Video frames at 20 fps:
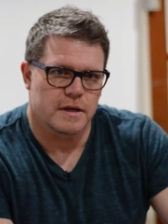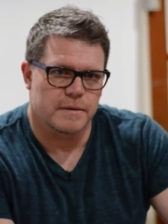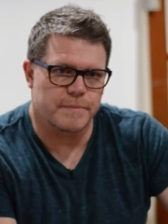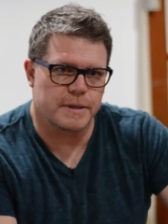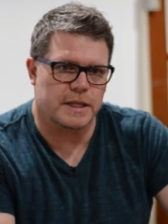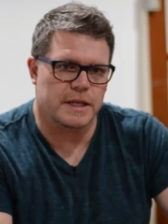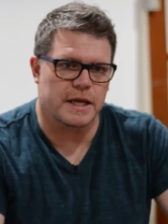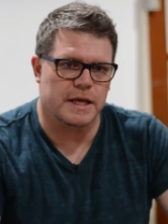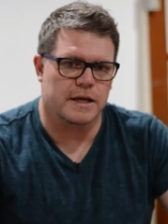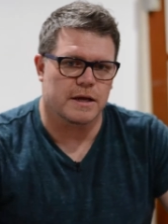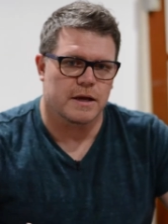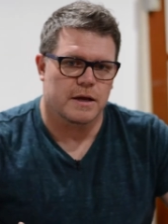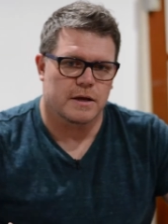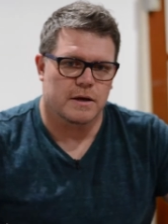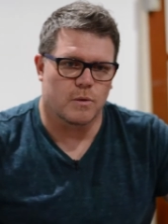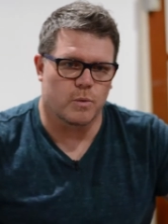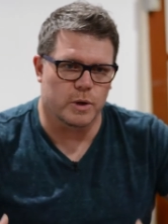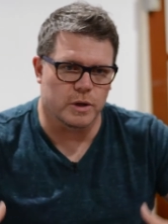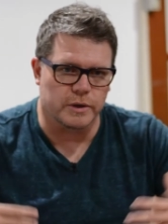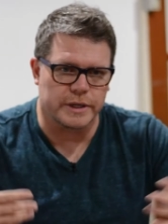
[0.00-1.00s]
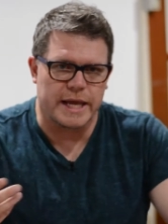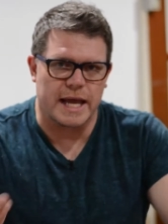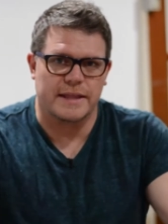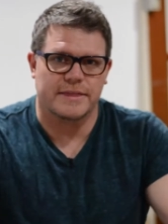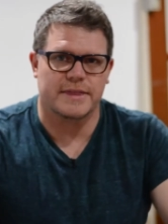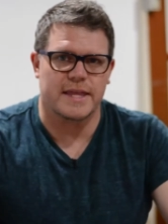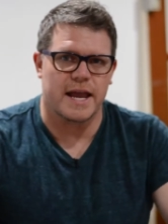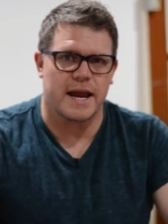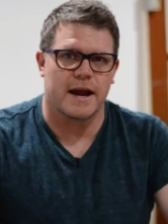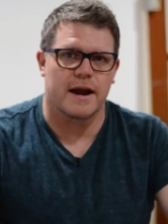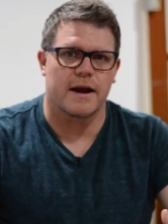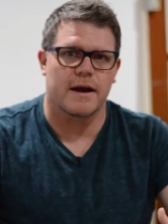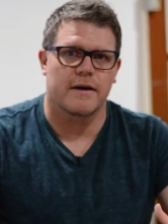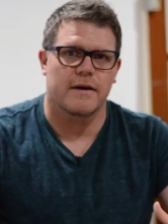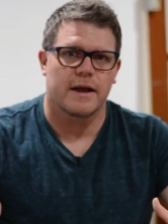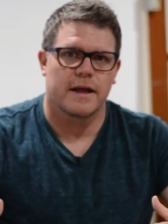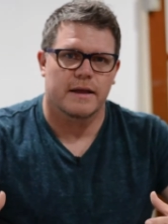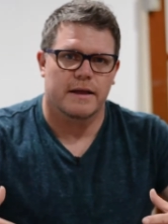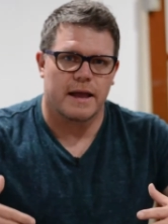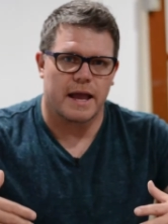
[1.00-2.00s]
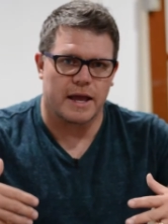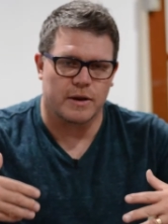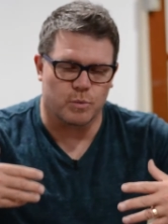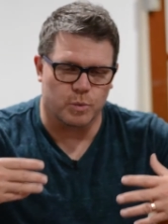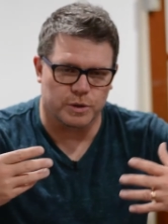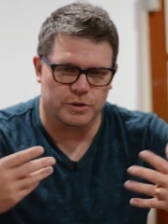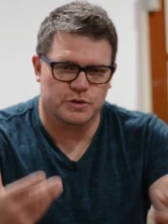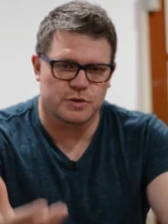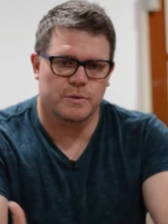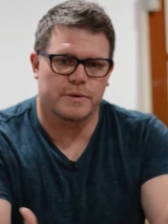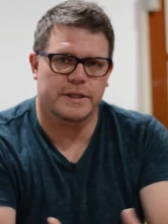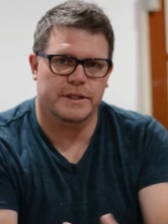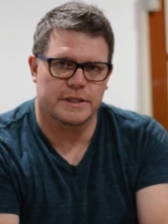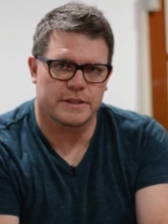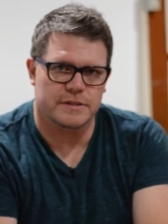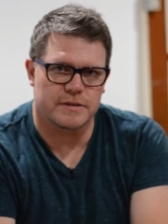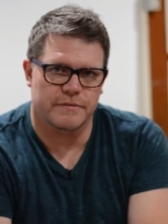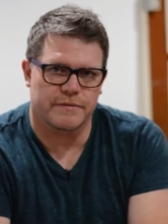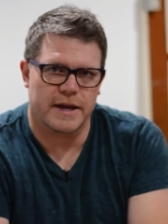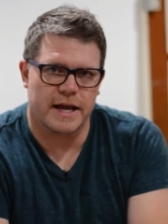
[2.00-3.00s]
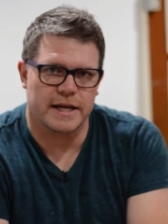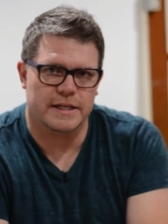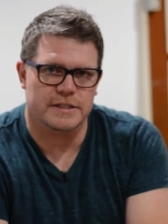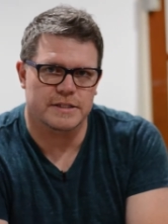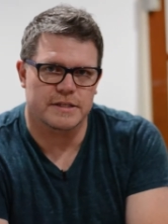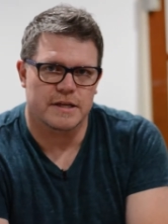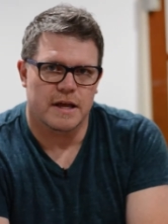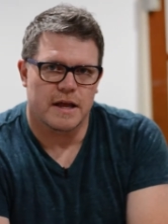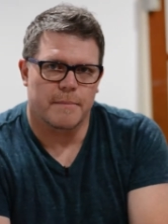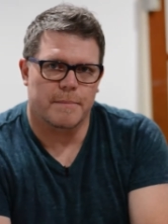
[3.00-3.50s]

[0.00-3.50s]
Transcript: Meaning, we'll get there and we're doing these events,